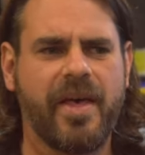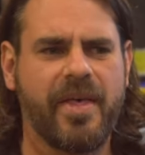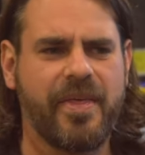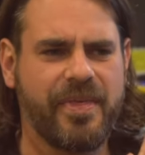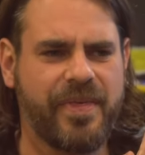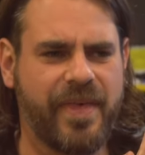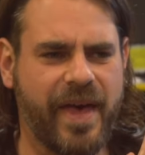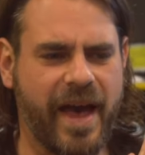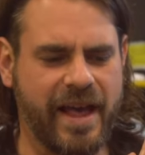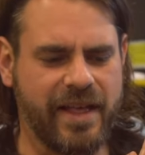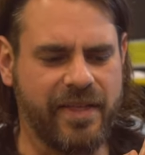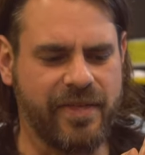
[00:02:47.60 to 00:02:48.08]

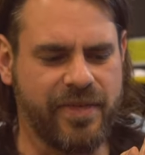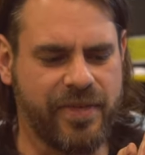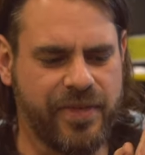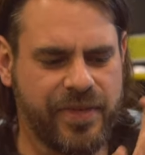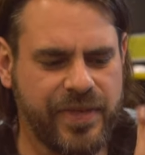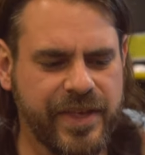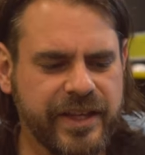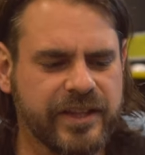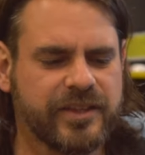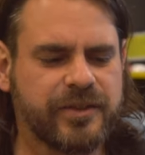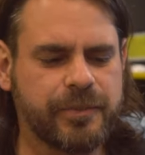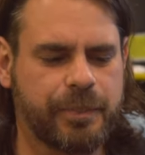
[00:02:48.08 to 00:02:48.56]
that
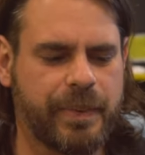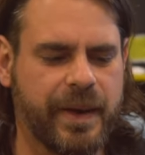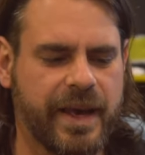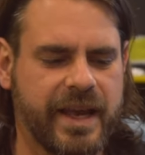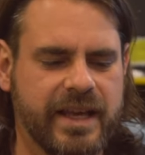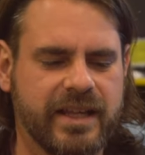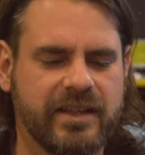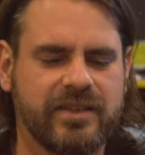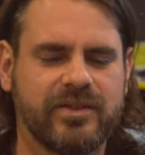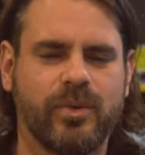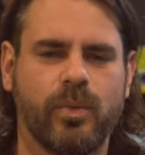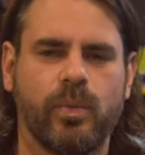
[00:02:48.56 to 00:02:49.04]
this
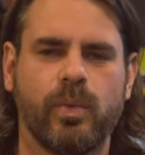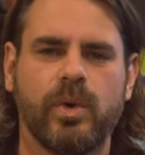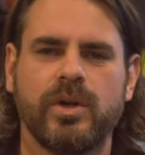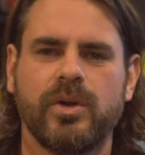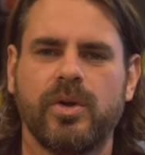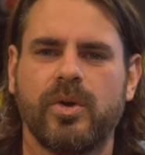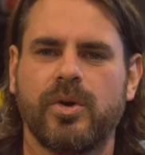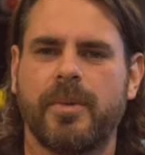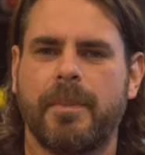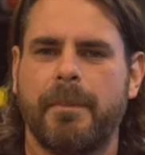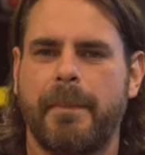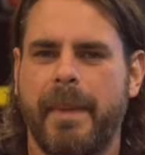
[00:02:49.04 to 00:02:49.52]
piece will
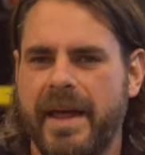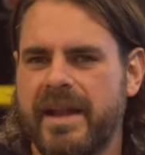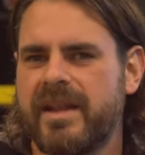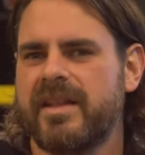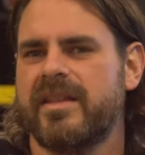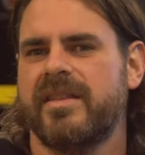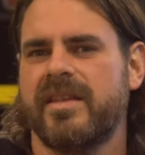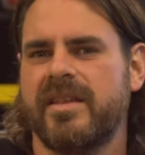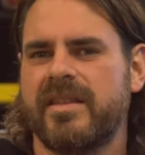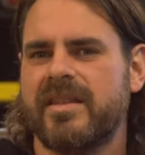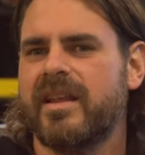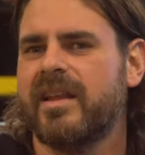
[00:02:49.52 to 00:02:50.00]
look
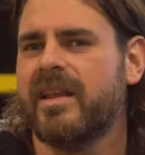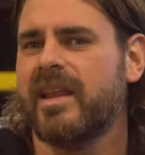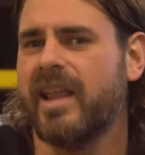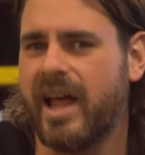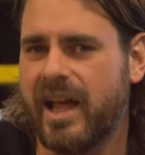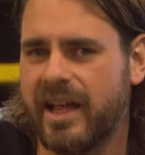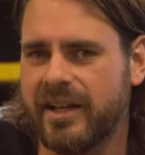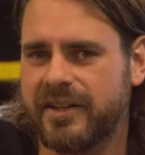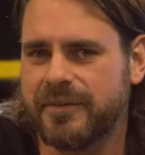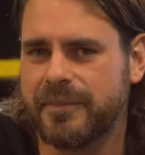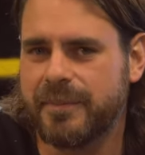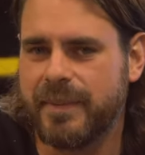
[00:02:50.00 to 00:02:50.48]
better than the
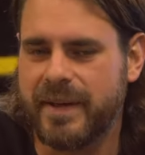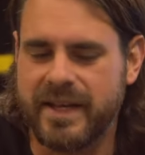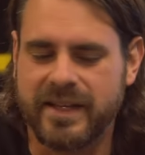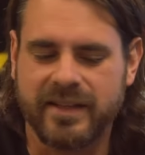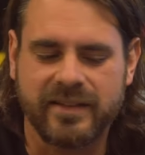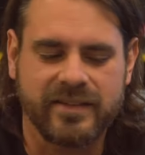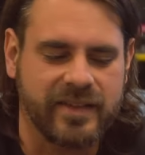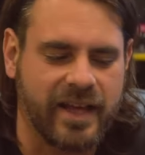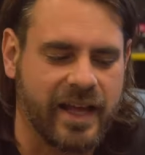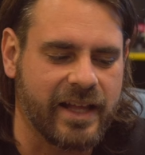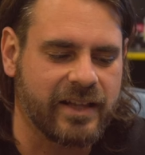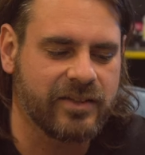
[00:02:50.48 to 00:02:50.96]
last
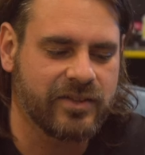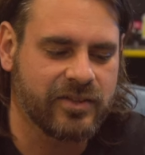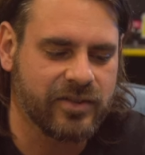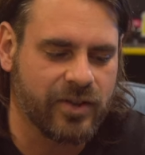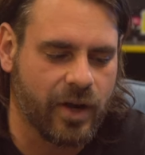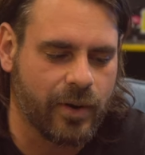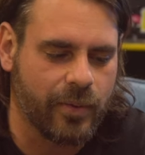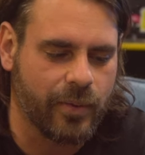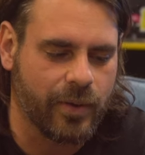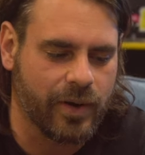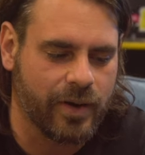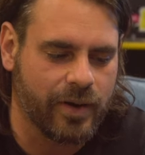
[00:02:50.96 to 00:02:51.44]
piece and
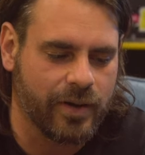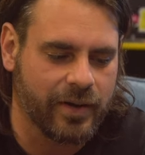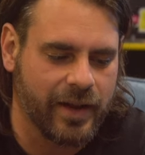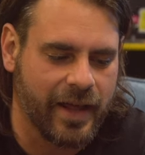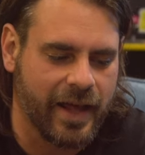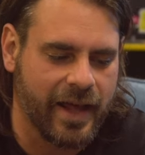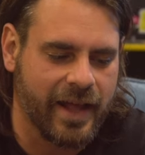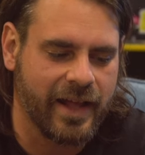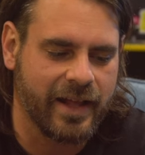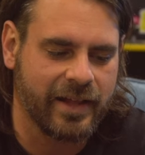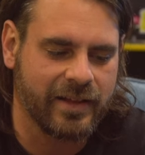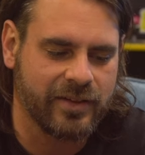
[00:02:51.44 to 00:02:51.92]
so on
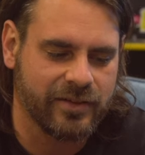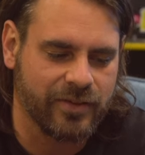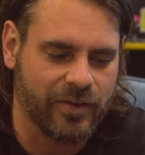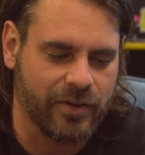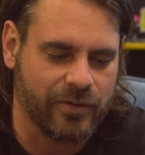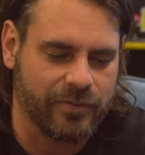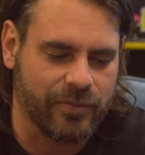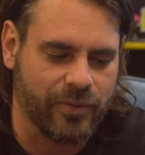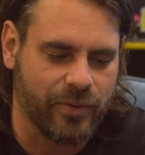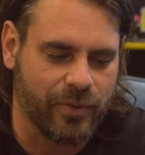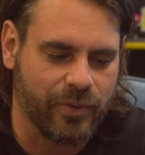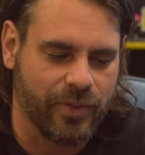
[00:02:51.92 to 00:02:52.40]
and
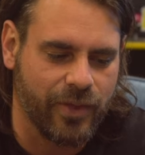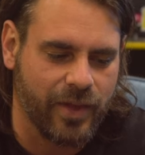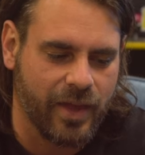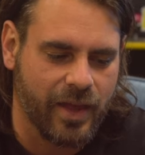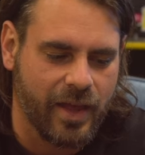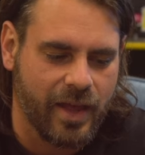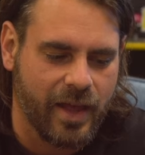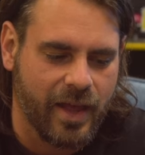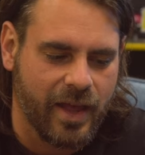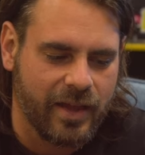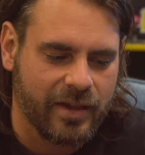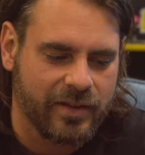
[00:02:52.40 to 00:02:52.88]
so forth.
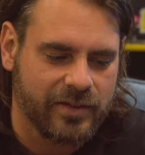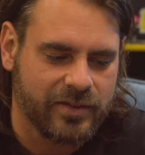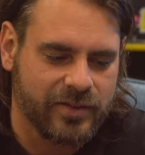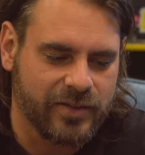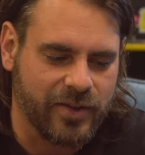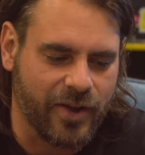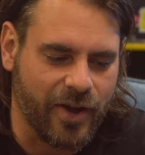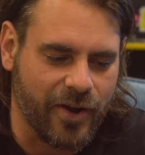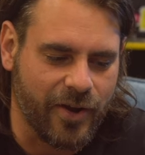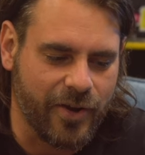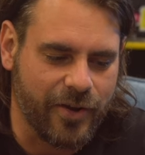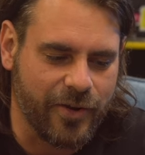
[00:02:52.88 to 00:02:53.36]

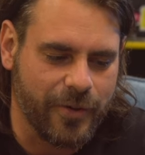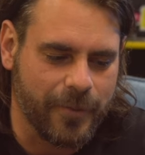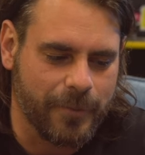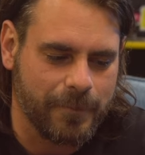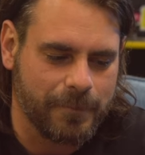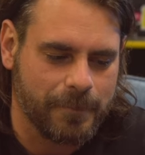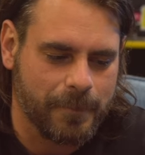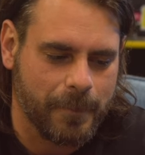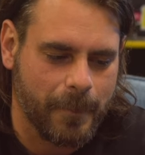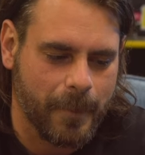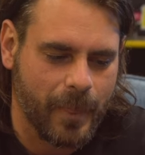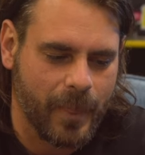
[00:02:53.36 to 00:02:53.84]
So
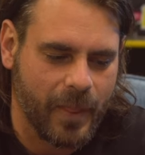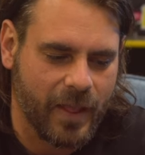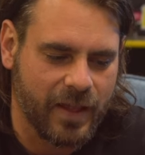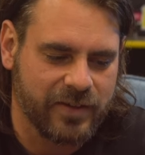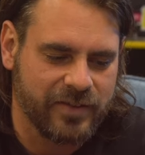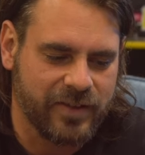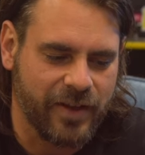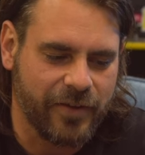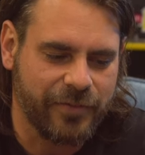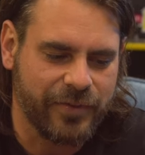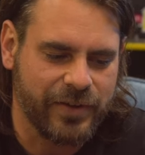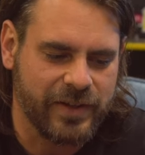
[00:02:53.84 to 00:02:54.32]

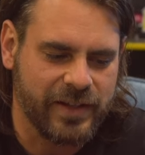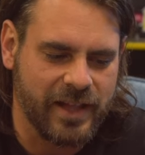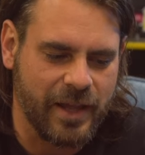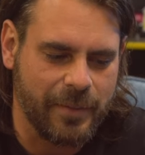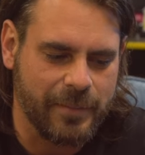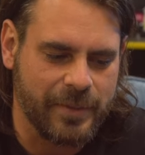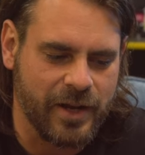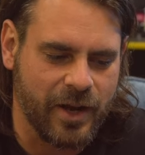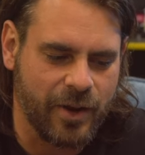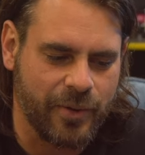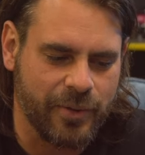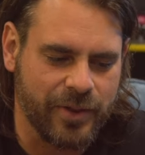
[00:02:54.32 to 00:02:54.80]
definitely
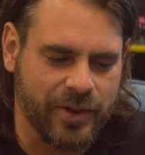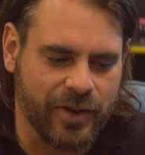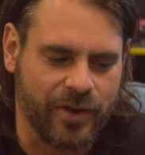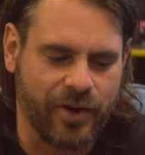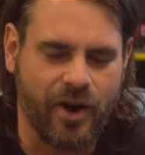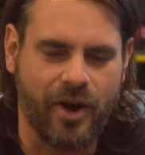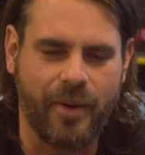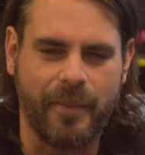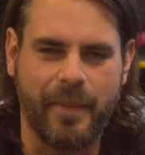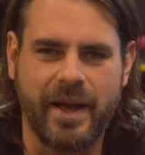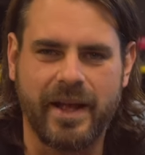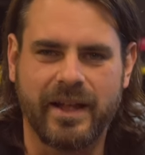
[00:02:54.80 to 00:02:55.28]
let me know in the
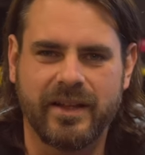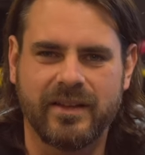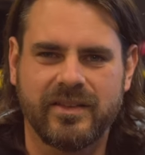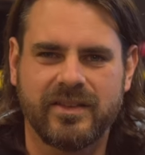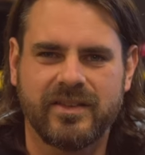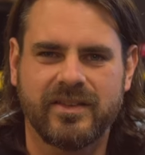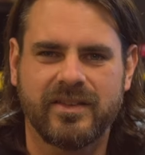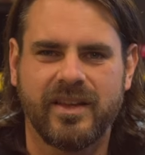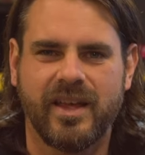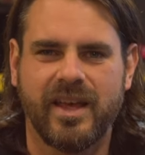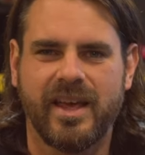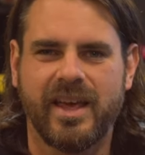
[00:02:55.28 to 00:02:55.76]

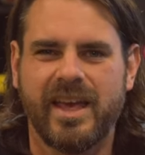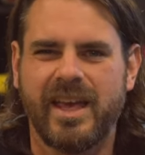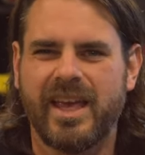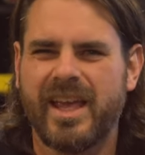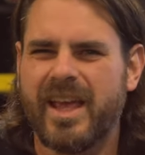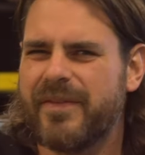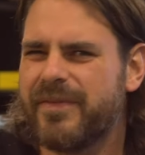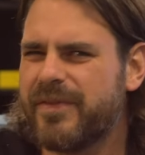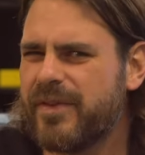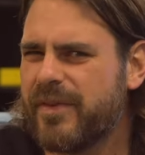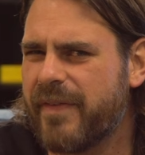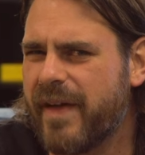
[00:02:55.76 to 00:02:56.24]
comments
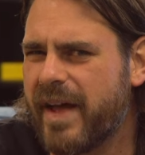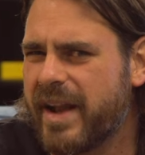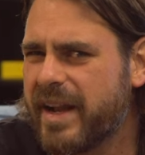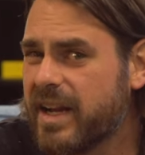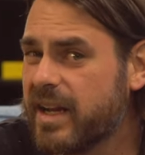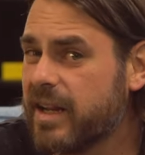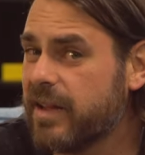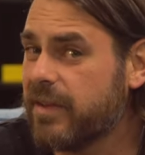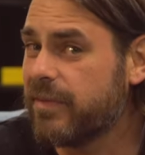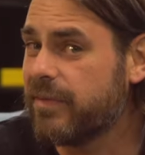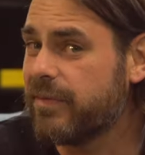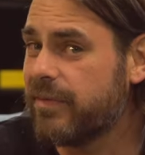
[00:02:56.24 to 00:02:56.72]
if you've had
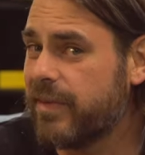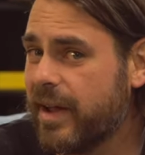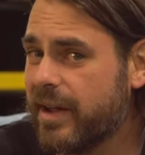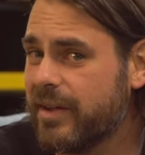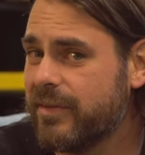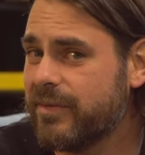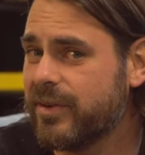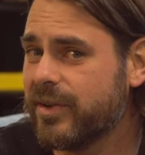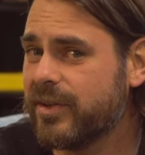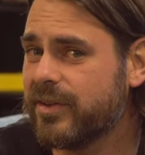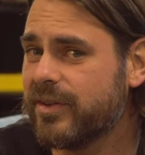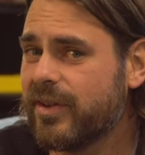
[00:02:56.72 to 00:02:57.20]
any
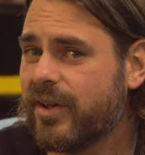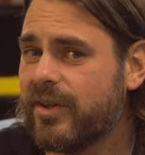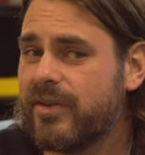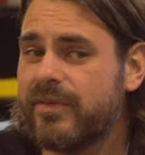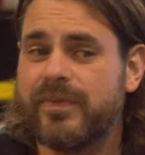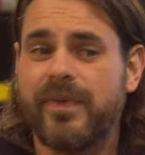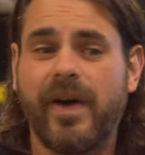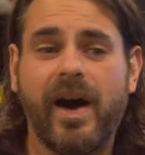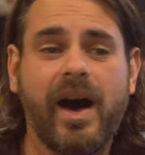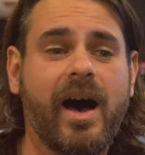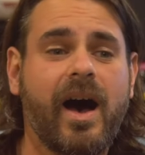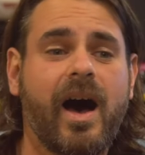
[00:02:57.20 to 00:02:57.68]
favorites so
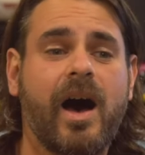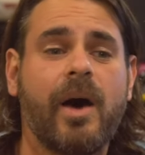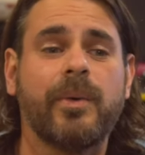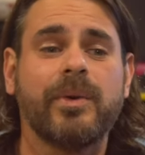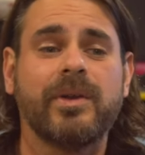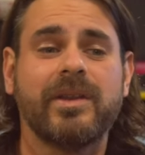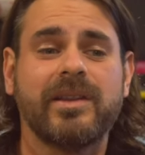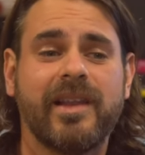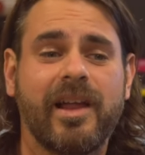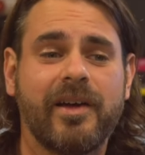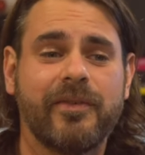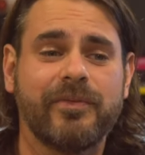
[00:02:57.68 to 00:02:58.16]
far. I
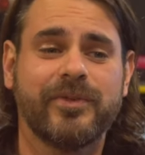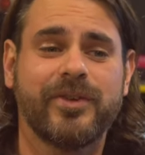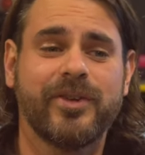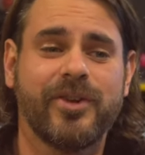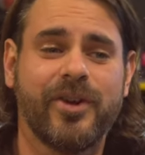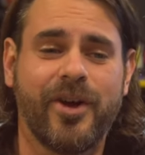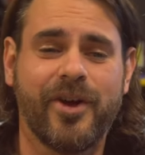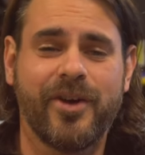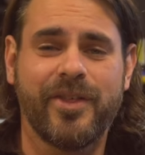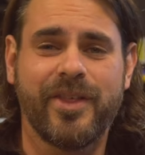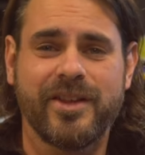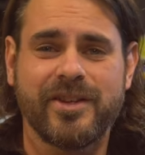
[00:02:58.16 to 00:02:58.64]
would love to
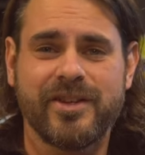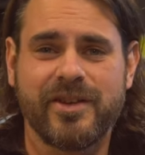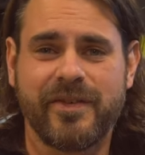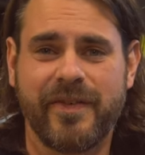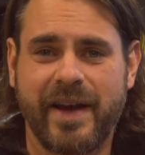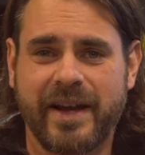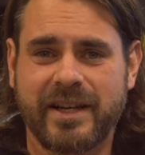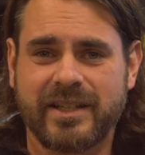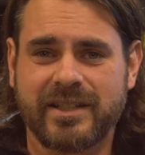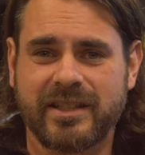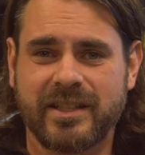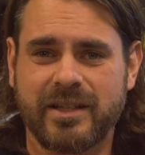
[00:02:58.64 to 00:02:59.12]
know that you've
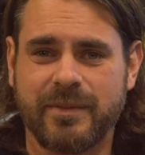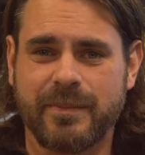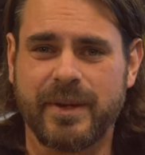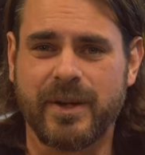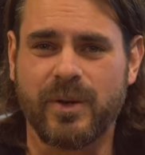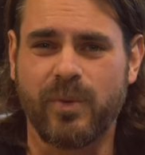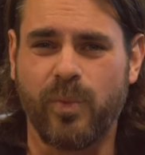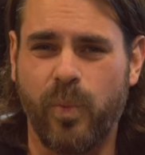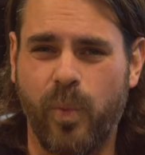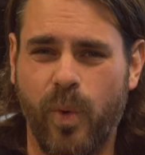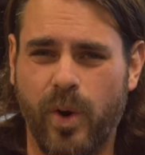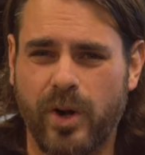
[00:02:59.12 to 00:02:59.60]
actually
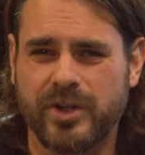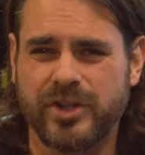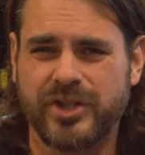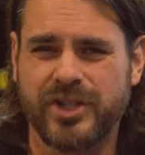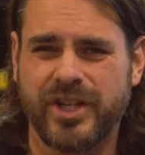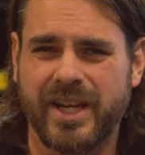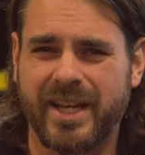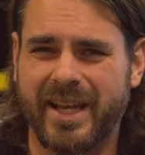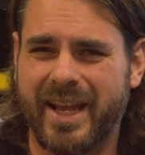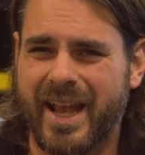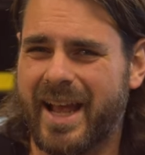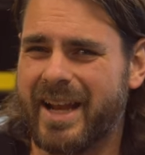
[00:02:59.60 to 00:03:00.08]
been
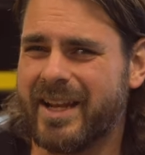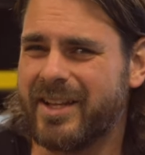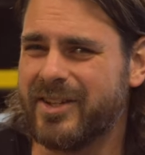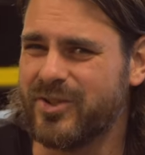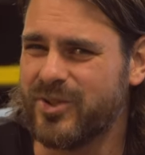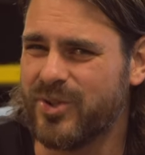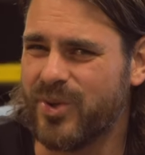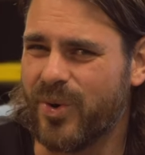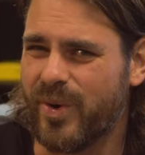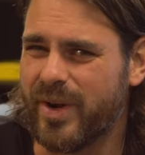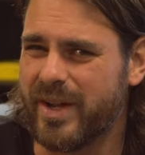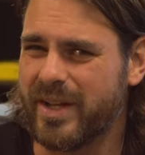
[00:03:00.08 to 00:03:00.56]
watching and
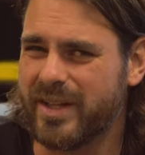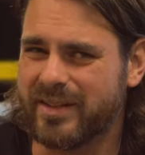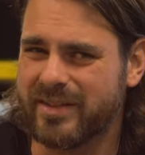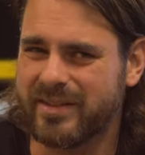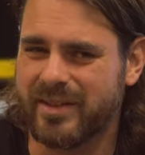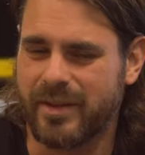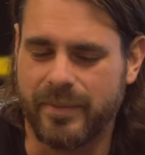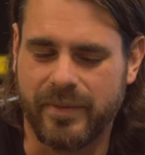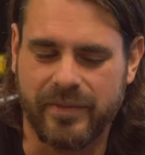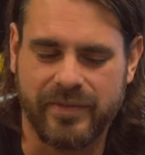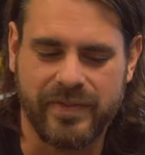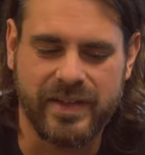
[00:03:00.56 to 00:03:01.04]
enjoying
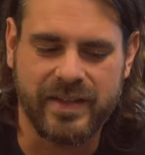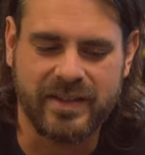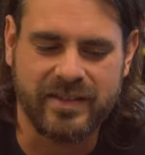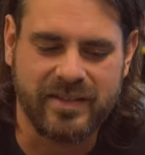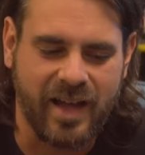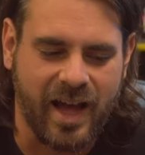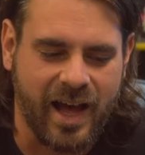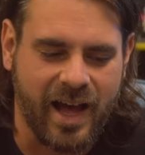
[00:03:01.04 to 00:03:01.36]
some of these